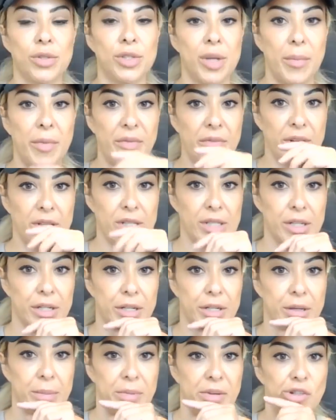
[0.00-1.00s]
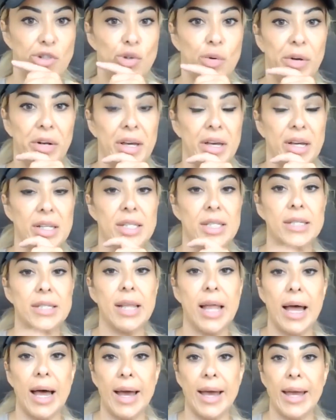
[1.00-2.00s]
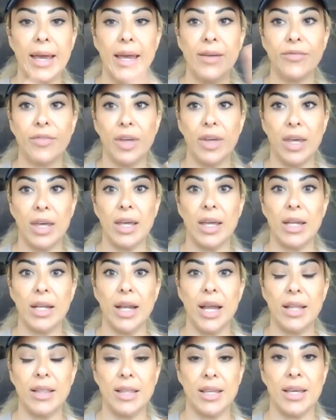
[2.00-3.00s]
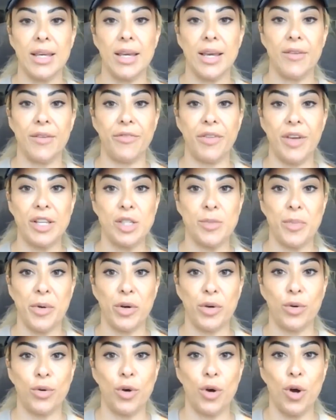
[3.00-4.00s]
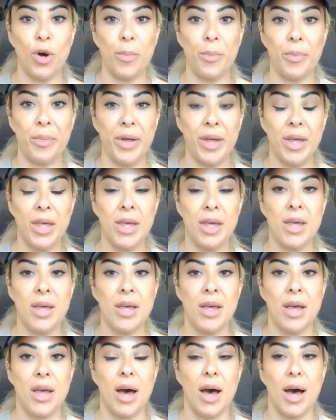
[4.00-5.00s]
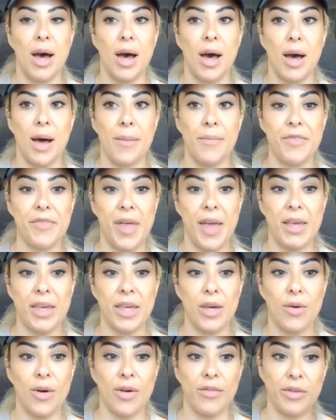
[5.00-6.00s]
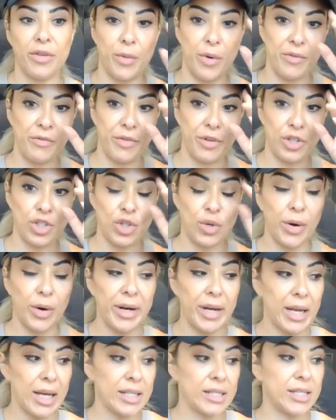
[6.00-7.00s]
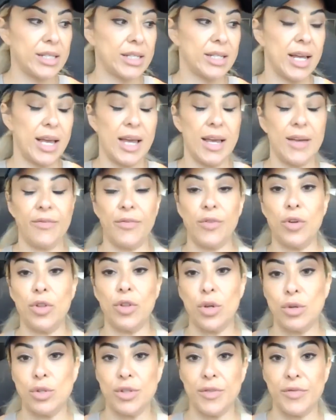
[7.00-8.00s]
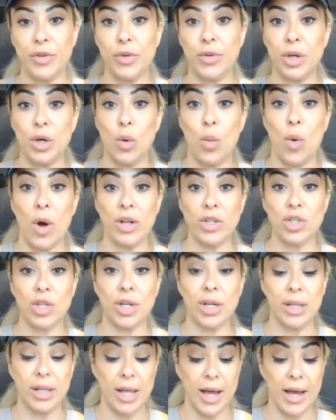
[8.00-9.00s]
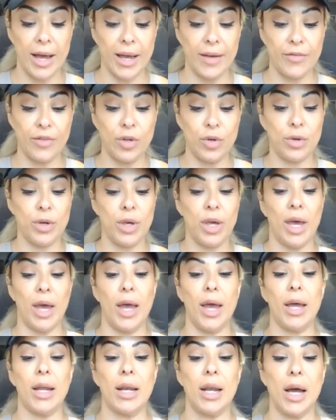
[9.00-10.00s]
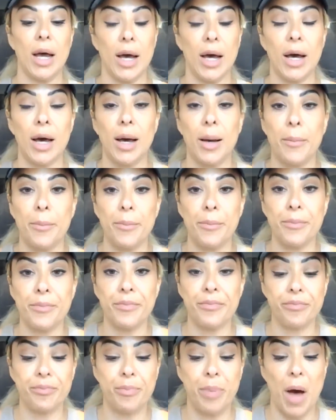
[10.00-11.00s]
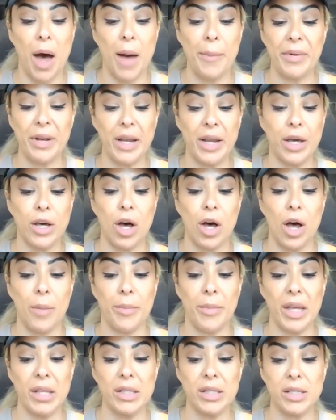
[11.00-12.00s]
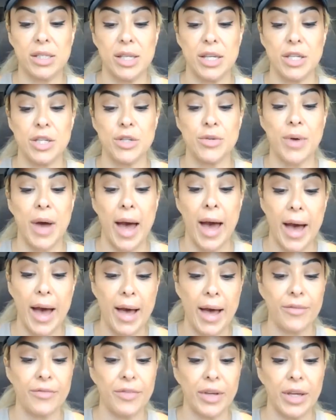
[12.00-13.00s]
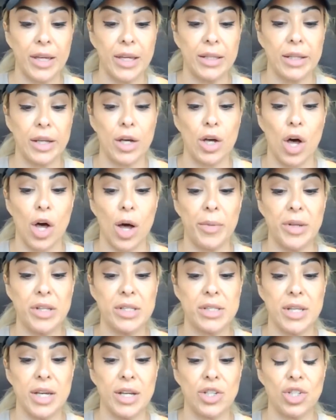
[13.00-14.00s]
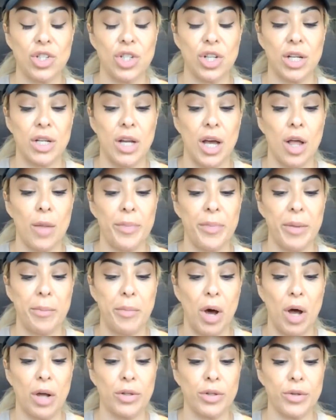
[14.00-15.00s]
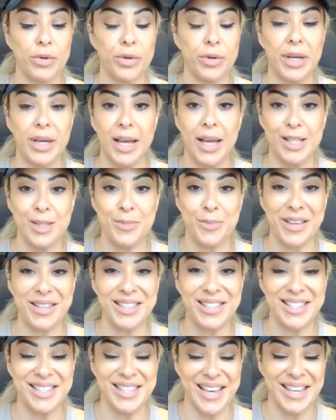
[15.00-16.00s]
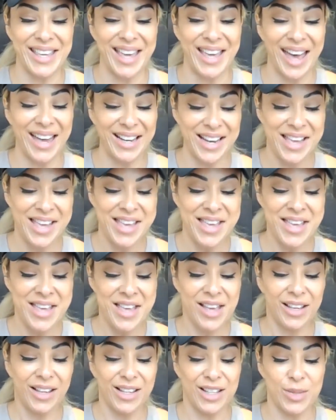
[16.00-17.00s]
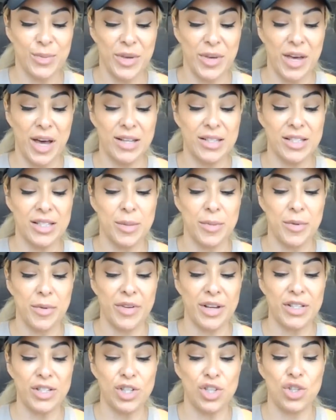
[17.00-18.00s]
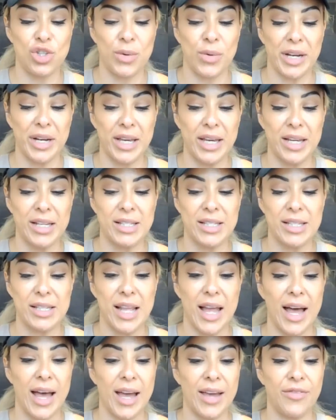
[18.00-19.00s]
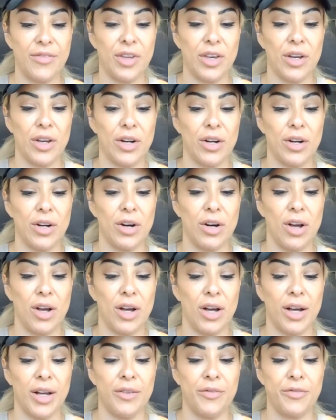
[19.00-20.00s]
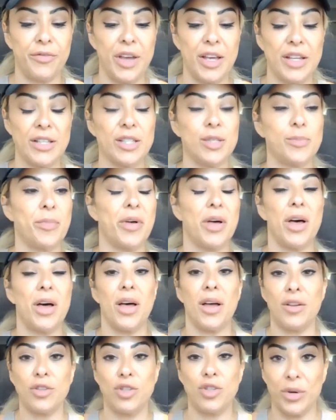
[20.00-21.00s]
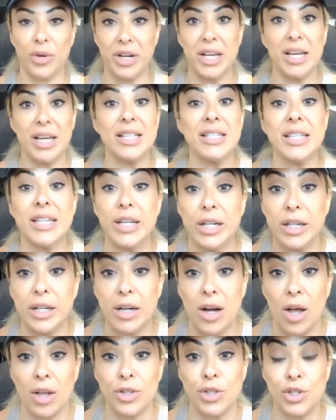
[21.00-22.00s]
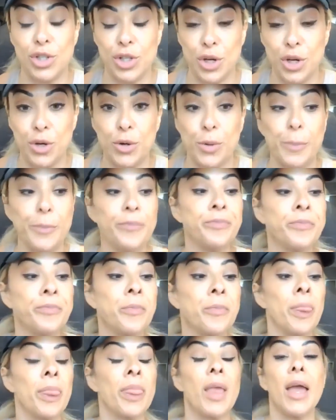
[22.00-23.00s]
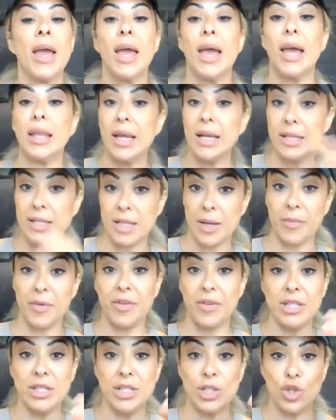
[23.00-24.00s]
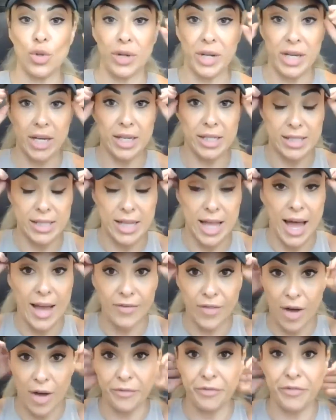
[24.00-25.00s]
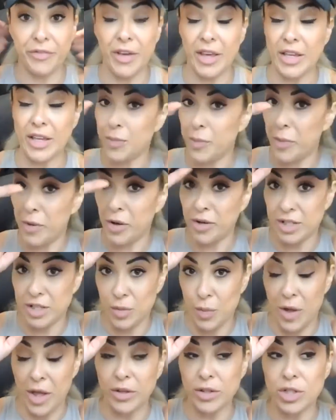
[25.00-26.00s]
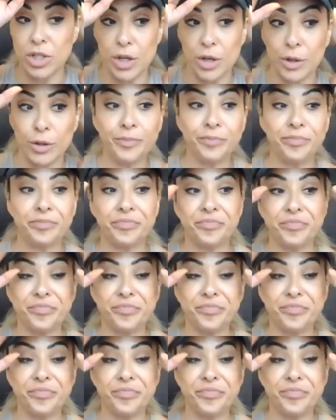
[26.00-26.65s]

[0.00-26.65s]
some of us are going to be joining us live in the Facebook group. Thank you everyone for joining us today. For those of you that are watching live, you can pop any comments that you have in the comment section. I'll be monitoring as best as I can because we got some of us joining us live here on Facebook, joining us here on Zoom, and then some of us joining us live on Facebook as well too.